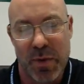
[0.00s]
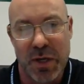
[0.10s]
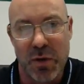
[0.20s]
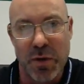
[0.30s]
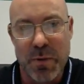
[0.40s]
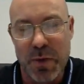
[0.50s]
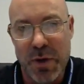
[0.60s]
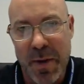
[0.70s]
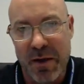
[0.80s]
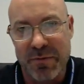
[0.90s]
We can only
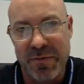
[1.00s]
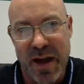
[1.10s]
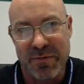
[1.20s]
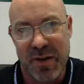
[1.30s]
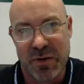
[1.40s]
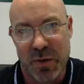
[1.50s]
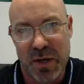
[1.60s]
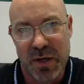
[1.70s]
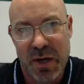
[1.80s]
put about 500.